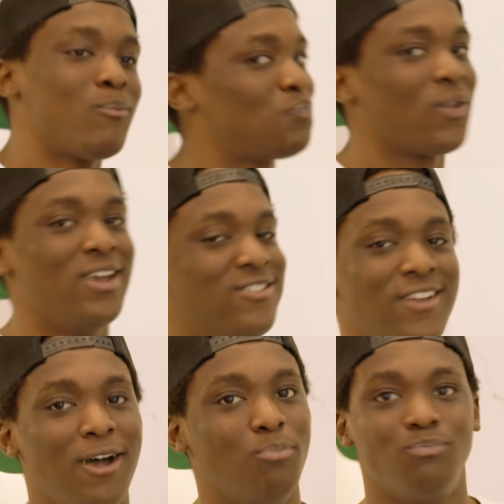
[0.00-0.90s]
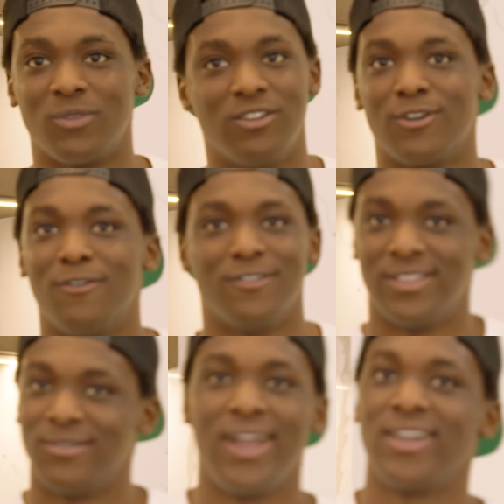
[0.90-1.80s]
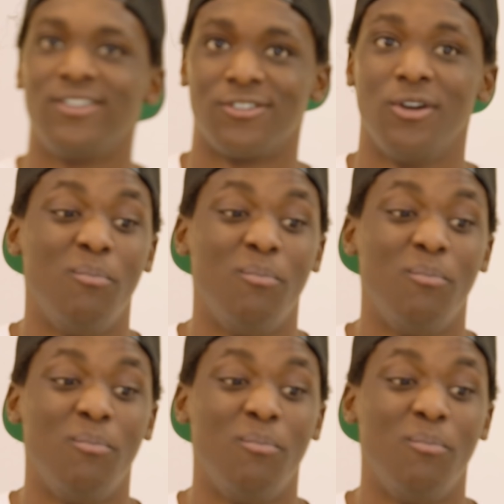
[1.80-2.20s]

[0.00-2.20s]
It's done, it's over. The rankings are in.